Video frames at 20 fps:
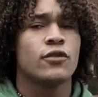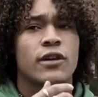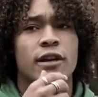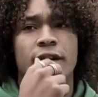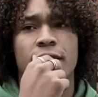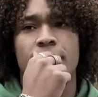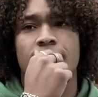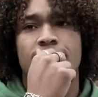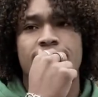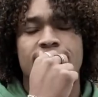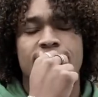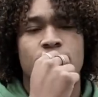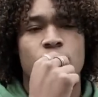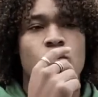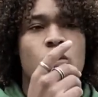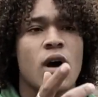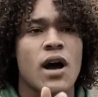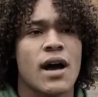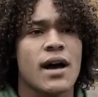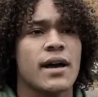it is
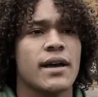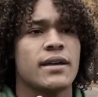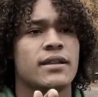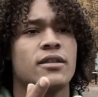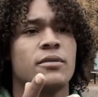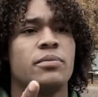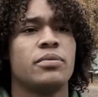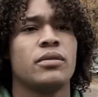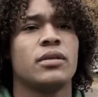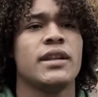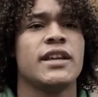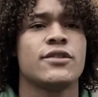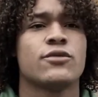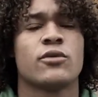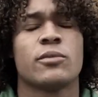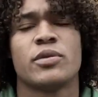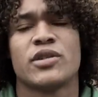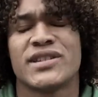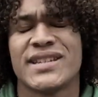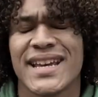why the police were
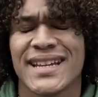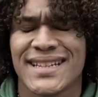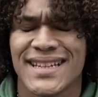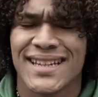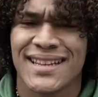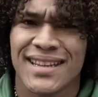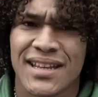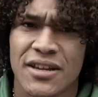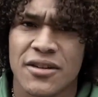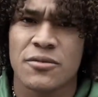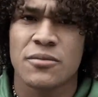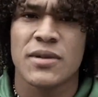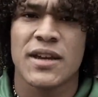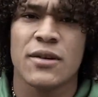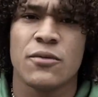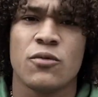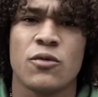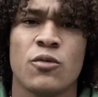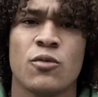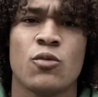protecting them,
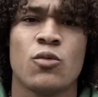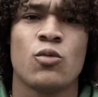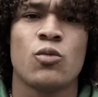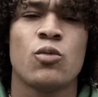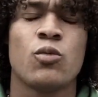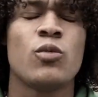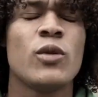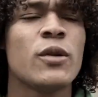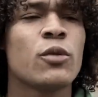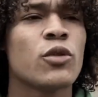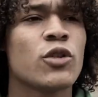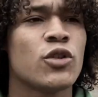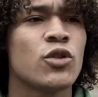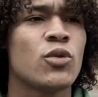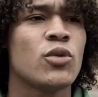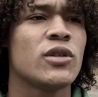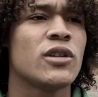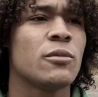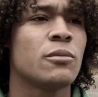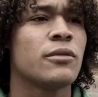and when we were
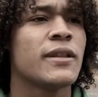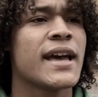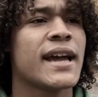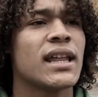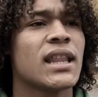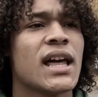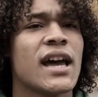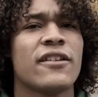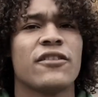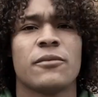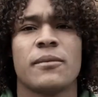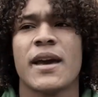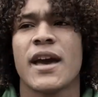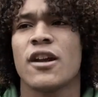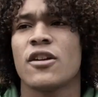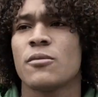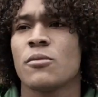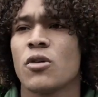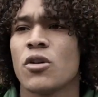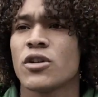doing the Black Lives
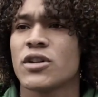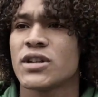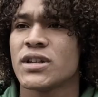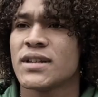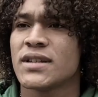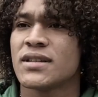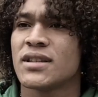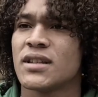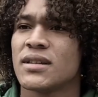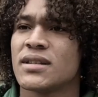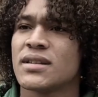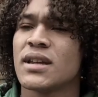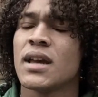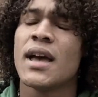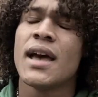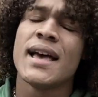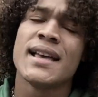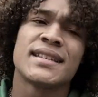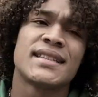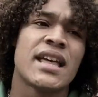Matter marches, the
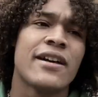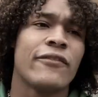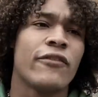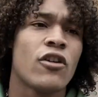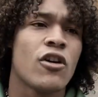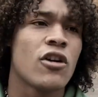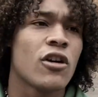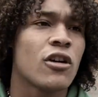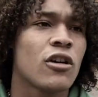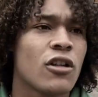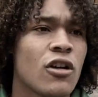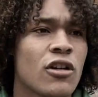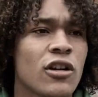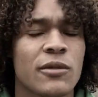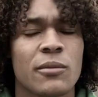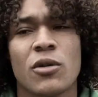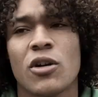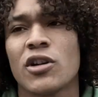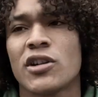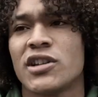Stephon Clark
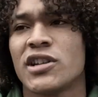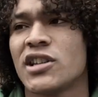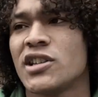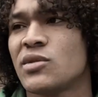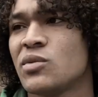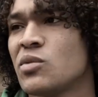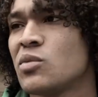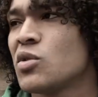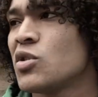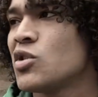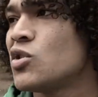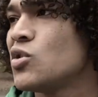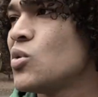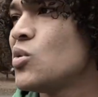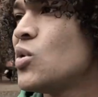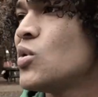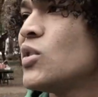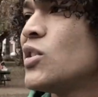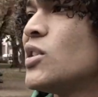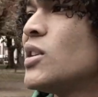marches, when we were
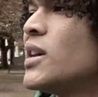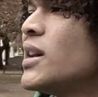doing